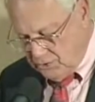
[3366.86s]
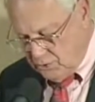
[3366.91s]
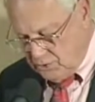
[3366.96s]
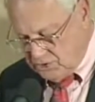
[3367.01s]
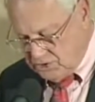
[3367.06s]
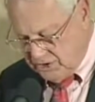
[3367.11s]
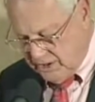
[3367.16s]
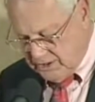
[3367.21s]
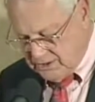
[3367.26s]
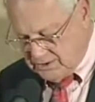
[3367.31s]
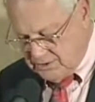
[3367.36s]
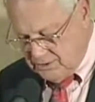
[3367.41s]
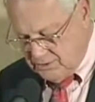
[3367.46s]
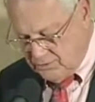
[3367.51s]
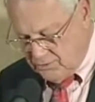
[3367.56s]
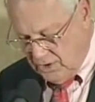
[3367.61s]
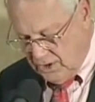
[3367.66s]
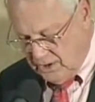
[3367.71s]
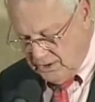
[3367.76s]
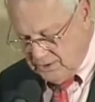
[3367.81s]
through sex and
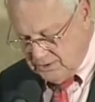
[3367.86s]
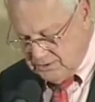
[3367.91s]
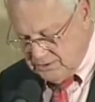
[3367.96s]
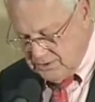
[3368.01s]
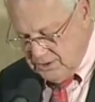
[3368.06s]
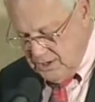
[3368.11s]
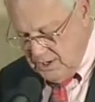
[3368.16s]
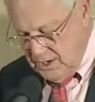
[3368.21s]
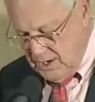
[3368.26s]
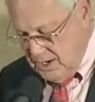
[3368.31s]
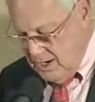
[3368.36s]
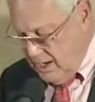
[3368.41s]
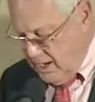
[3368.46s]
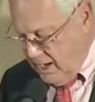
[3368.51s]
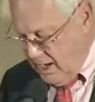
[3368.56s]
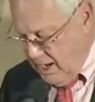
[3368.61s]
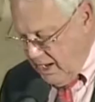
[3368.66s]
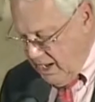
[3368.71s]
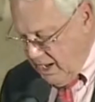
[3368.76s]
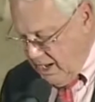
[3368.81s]
drugs.
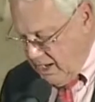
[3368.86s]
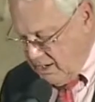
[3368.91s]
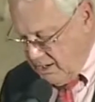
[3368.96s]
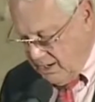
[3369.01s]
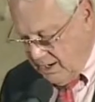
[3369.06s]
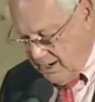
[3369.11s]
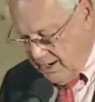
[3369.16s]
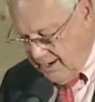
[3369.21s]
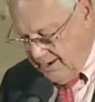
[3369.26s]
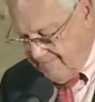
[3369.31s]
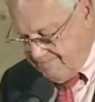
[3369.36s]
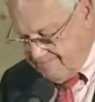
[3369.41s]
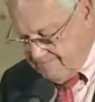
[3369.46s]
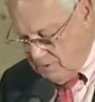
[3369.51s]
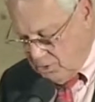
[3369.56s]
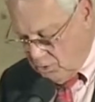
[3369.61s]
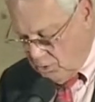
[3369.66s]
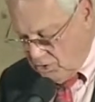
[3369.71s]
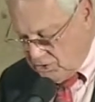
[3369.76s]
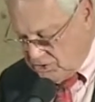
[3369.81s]
And uh,
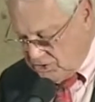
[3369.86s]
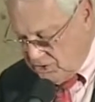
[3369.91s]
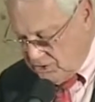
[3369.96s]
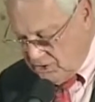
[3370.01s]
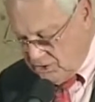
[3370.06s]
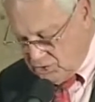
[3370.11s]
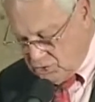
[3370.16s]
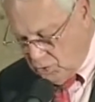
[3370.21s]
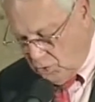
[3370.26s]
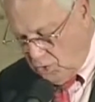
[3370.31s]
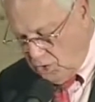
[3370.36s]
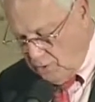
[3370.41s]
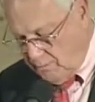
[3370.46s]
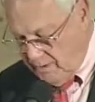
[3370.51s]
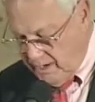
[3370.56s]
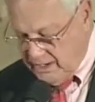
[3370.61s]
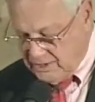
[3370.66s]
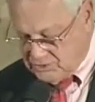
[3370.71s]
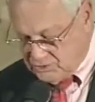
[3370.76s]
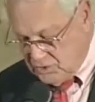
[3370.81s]
of course, uh, controlling the
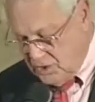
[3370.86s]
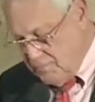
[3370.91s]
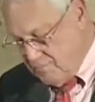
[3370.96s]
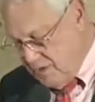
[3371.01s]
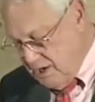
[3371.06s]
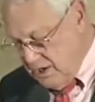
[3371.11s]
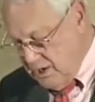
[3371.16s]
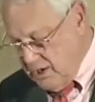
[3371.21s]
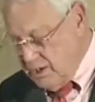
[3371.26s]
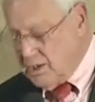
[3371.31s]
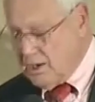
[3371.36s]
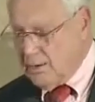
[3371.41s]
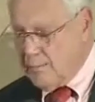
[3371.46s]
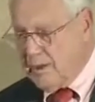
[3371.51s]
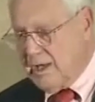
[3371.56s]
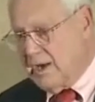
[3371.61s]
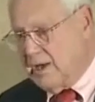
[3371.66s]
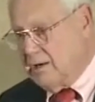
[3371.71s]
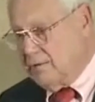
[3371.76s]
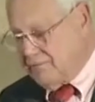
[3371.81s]
mainstream media, and
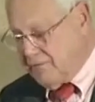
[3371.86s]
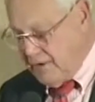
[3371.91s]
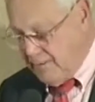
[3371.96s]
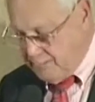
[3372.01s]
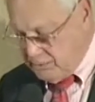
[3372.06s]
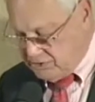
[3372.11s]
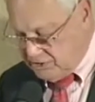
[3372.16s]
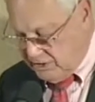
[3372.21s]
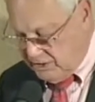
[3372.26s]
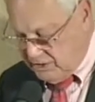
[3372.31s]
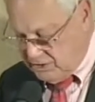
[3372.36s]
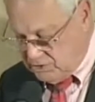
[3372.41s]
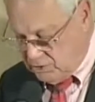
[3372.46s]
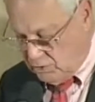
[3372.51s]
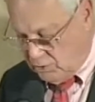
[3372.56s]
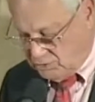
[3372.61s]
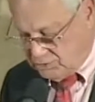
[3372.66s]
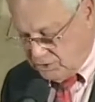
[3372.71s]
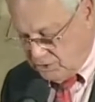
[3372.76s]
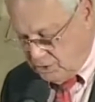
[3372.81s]
about 85% of these
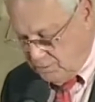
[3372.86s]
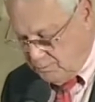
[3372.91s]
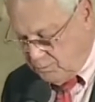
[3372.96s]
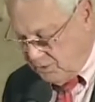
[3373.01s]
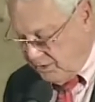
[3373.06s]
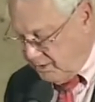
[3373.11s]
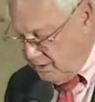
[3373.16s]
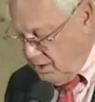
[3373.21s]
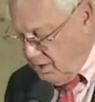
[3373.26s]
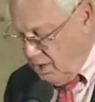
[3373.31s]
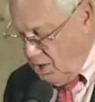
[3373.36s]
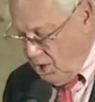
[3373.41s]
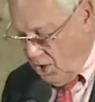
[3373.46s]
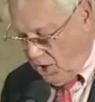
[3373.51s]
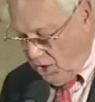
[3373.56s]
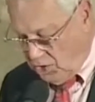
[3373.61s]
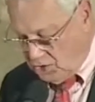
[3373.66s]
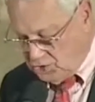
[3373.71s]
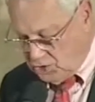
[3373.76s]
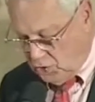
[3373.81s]
goals are complete.
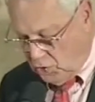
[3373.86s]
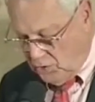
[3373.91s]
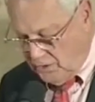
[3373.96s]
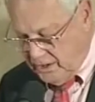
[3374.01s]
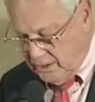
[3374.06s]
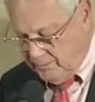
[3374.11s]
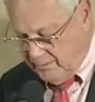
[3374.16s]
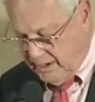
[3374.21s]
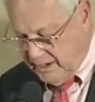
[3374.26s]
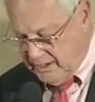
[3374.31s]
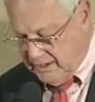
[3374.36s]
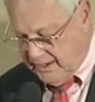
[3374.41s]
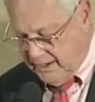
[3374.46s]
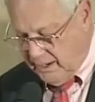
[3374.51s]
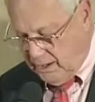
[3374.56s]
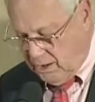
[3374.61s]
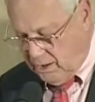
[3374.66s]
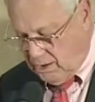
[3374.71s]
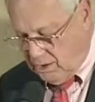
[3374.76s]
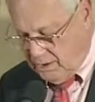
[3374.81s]
Also, in my
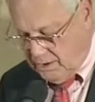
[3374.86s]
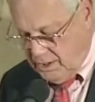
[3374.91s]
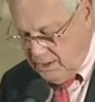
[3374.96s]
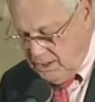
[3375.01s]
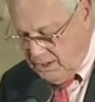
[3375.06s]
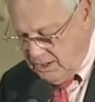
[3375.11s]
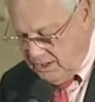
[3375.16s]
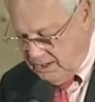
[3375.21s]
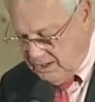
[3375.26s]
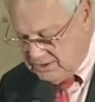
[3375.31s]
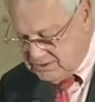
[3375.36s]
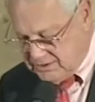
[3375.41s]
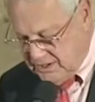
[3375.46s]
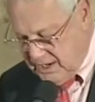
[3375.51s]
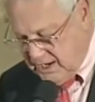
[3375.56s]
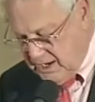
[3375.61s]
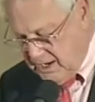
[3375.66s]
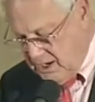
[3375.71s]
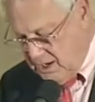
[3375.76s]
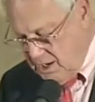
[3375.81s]
catalog is
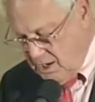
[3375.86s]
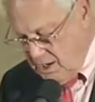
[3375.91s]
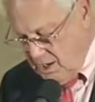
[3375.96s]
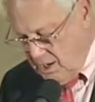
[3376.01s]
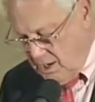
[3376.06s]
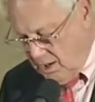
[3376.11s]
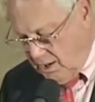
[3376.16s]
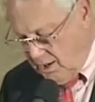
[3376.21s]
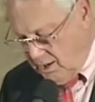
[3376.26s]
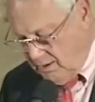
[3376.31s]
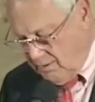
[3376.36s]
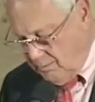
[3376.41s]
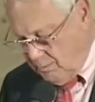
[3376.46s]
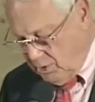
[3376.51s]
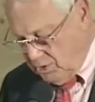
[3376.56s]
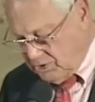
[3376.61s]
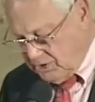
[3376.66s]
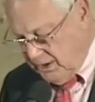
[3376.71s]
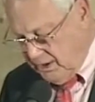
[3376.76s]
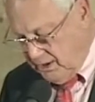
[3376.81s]
a uh,
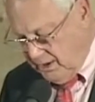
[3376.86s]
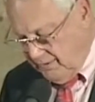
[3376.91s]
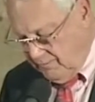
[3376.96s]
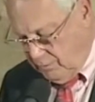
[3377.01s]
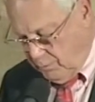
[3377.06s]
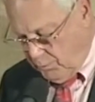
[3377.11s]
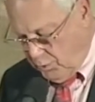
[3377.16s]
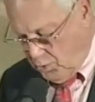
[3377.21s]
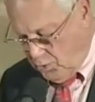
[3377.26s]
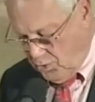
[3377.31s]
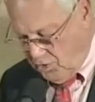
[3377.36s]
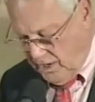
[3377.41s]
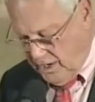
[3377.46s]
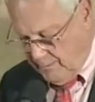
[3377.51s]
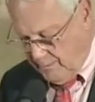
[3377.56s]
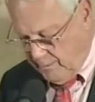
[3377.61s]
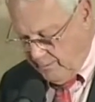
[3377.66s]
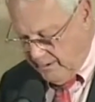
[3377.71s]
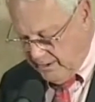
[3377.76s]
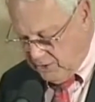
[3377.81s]
multi level
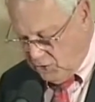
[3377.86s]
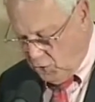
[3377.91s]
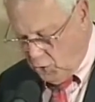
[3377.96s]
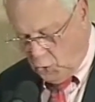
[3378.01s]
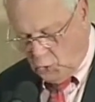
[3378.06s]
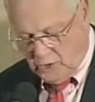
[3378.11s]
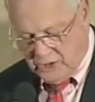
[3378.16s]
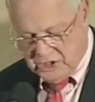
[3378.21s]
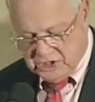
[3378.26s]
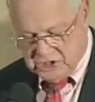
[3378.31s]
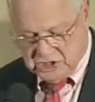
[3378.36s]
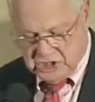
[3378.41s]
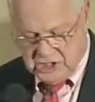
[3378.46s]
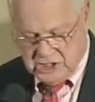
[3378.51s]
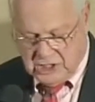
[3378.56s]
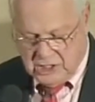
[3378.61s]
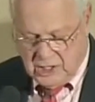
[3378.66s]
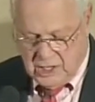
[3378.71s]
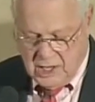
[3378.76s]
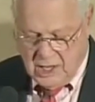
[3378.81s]
program about holy
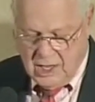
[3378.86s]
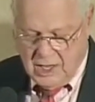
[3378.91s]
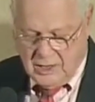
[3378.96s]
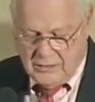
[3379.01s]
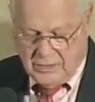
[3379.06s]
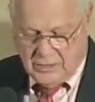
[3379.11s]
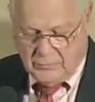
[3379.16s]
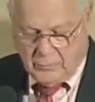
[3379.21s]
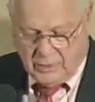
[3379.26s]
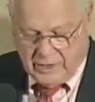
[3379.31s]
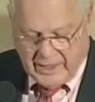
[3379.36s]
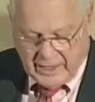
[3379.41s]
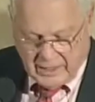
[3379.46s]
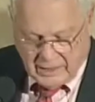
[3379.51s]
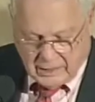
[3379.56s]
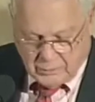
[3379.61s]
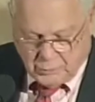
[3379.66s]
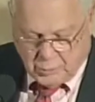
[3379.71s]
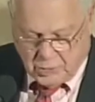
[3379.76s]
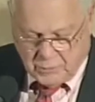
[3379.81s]
tea. The lady
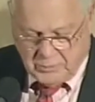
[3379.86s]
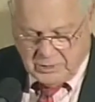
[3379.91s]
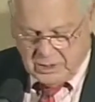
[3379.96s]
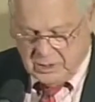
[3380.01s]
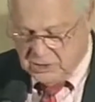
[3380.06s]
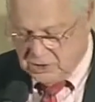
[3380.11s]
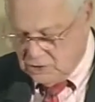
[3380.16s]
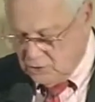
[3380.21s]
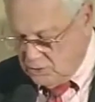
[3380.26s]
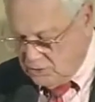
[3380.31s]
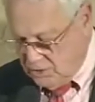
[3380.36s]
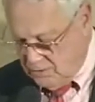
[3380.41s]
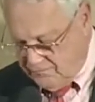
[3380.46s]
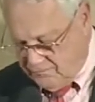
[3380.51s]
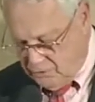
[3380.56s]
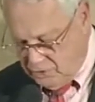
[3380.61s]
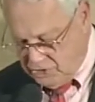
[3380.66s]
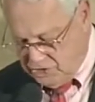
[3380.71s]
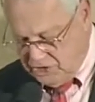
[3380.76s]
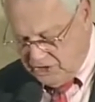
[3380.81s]
that put me into it, her
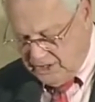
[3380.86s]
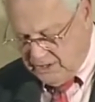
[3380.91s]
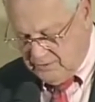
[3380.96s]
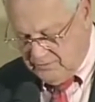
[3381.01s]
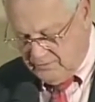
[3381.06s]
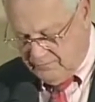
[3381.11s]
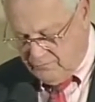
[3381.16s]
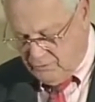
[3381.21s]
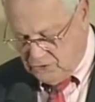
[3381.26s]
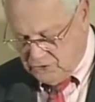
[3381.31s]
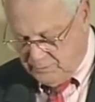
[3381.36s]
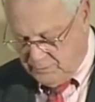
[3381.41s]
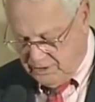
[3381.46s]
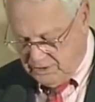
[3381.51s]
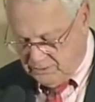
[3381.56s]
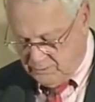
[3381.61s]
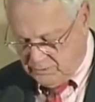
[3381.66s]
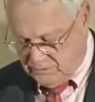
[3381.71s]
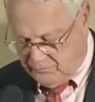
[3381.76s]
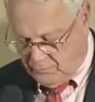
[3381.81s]
first check the first
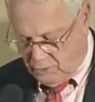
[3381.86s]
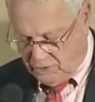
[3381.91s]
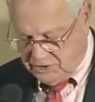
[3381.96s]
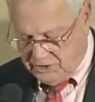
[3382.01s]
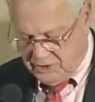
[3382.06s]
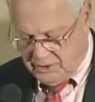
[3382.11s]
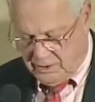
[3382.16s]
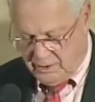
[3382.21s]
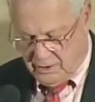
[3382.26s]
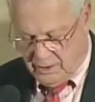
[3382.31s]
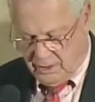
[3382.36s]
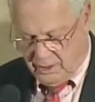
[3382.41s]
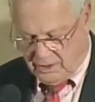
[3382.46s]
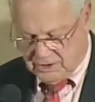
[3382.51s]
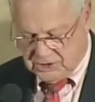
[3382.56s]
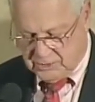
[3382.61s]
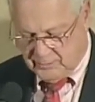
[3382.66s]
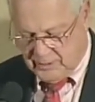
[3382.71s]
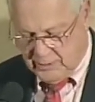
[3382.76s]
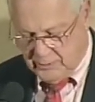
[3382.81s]
month was $1,400.
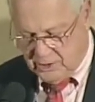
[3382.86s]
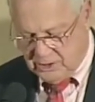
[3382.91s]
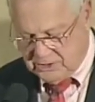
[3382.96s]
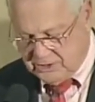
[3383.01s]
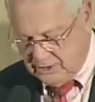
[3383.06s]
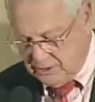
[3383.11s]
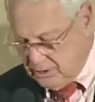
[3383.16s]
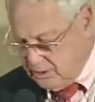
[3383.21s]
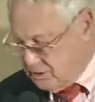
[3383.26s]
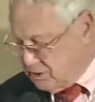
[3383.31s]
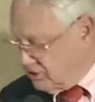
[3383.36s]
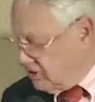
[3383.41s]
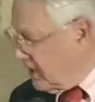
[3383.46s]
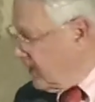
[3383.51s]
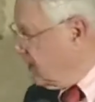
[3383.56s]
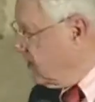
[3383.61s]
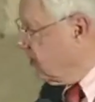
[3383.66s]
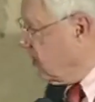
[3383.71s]
You might want to take a look at that,